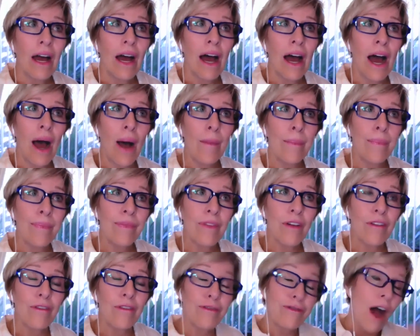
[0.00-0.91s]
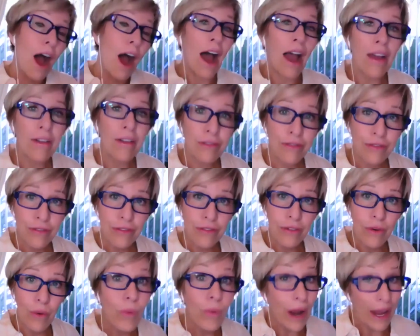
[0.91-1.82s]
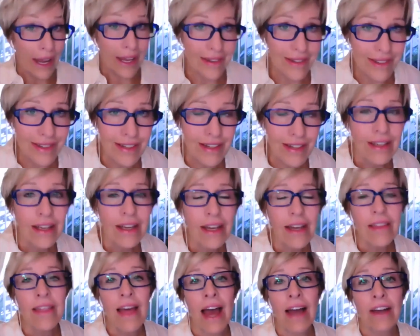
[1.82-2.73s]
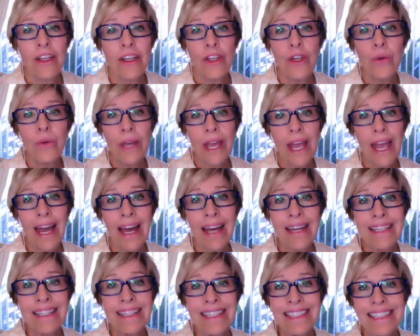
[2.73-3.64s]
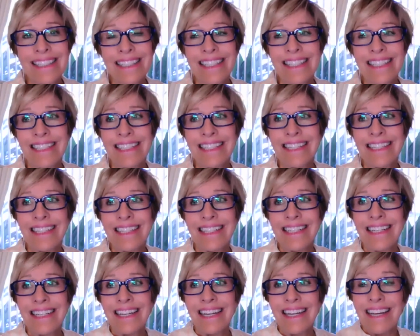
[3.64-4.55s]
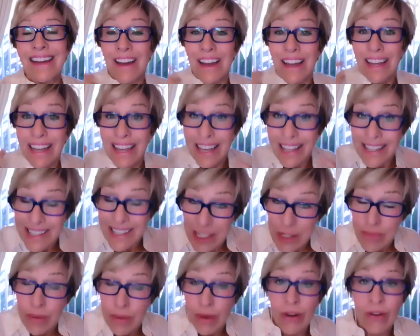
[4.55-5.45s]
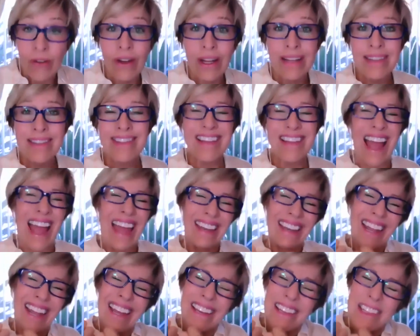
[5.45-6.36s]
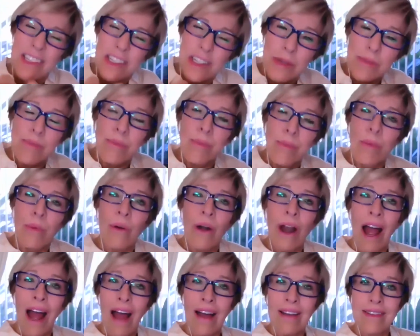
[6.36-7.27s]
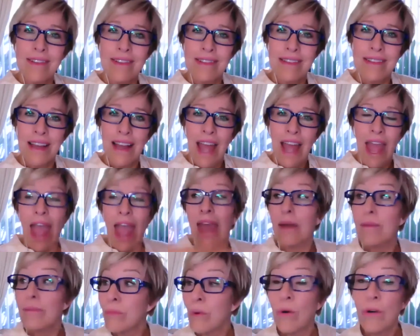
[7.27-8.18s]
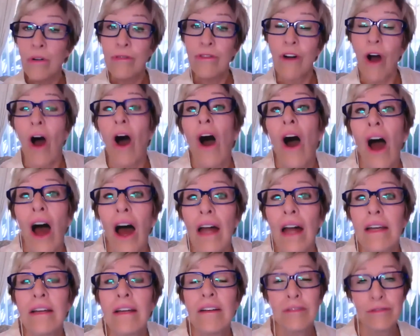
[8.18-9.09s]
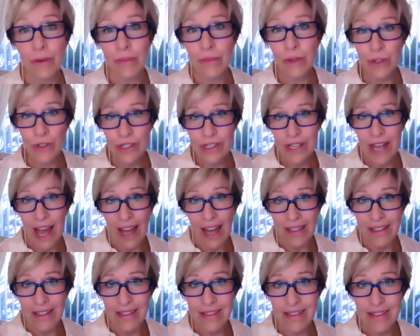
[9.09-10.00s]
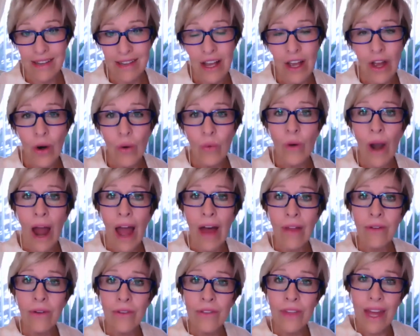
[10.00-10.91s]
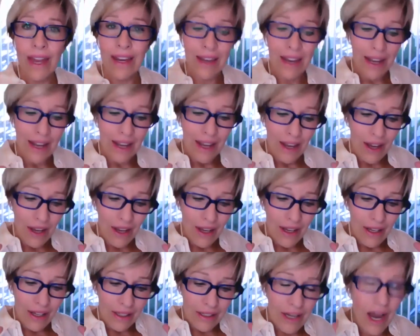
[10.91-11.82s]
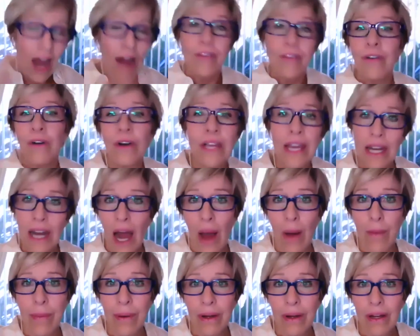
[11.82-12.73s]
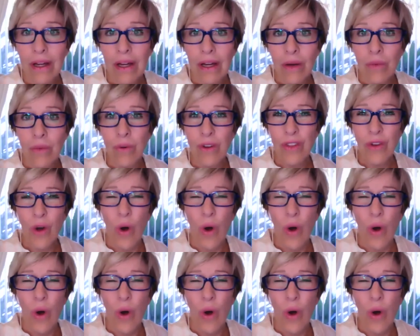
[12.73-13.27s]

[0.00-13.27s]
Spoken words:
5 ways that you can experience and express and move on from your sadness rather than covering it up with